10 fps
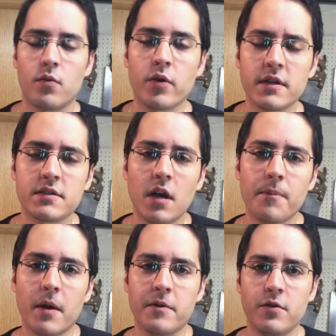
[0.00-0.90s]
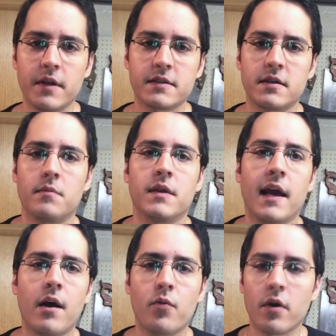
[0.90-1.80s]
We're going to start by doing some
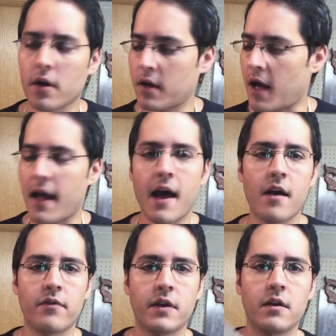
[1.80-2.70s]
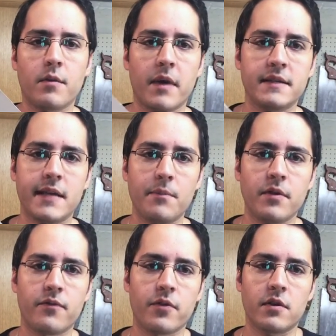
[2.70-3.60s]
layout work. I have here my
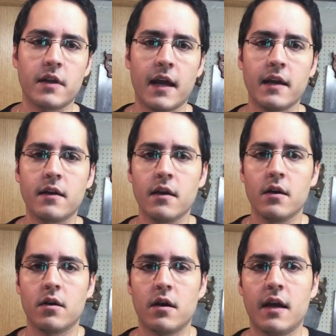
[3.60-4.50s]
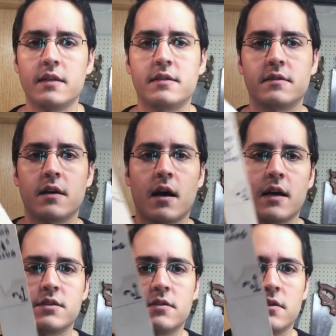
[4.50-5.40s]
template for the leg. It's,
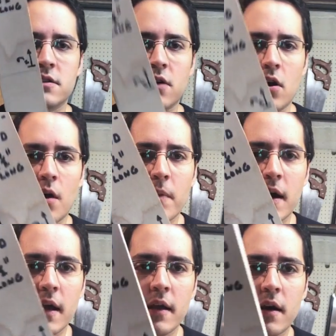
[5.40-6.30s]
uh, it's got all my